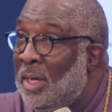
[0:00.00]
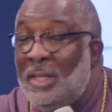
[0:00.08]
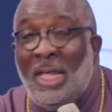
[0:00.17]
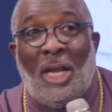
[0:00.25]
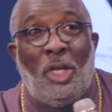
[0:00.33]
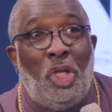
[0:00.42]

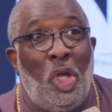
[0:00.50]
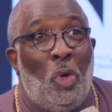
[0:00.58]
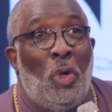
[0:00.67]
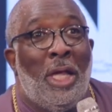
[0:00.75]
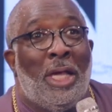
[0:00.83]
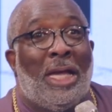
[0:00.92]
That you,
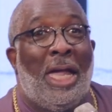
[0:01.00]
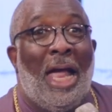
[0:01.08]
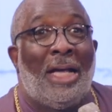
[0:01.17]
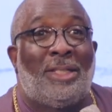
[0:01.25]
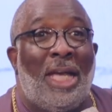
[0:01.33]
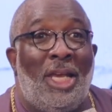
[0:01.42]
can
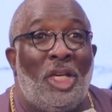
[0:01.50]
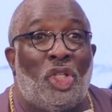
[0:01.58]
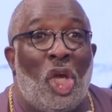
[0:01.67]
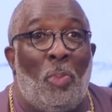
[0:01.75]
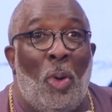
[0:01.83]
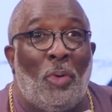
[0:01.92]
I say this,
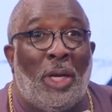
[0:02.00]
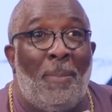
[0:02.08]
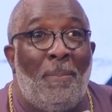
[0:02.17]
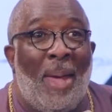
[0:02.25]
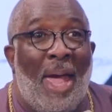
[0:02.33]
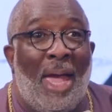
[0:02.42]
y'all won't get
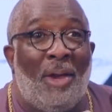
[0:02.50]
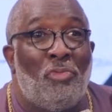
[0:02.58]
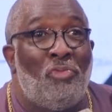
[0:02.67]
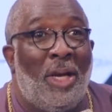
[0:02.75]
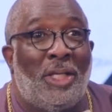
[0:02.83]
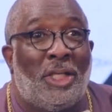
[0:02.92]

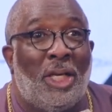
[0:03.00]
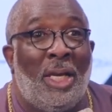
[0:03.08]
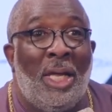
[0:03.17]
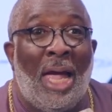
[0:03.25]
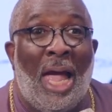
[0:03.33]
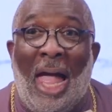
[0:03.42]
mad, Richard?
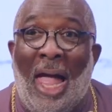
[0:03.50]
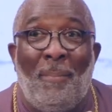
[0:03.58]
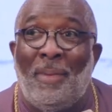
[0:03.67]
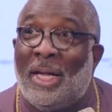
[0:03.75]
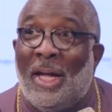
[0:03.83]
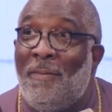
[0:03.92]

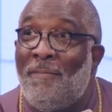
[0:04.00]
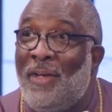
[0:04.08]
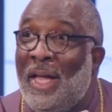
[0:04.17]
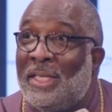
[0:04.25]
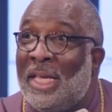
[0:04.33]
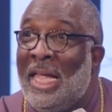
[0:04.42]
I'm
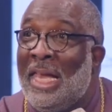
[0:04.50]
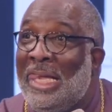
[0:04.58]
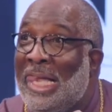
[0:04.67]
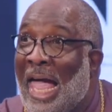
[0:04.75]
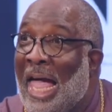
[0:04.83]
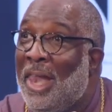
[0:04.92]
convinced a
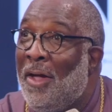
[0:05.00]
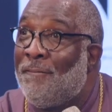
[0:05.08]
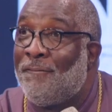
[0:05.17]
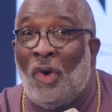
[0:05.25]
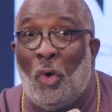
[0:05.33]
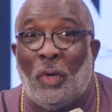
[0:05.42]
lot of
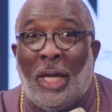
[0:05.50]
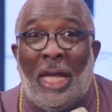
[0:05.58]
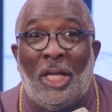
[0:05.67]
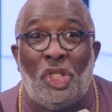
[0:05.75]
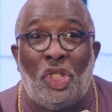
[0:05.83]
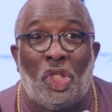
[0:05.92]
folk
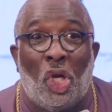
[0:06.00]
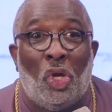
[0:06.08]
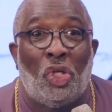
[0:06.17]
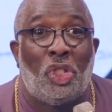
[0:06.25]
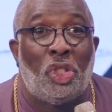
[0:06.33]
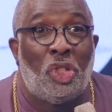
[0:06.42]
in
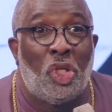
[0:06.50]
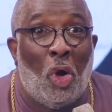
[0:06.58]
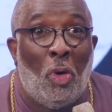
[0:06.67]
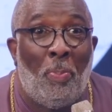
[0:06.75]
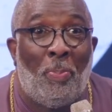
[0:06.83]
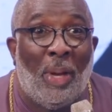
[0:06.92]
church
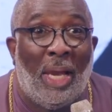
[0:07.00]
don't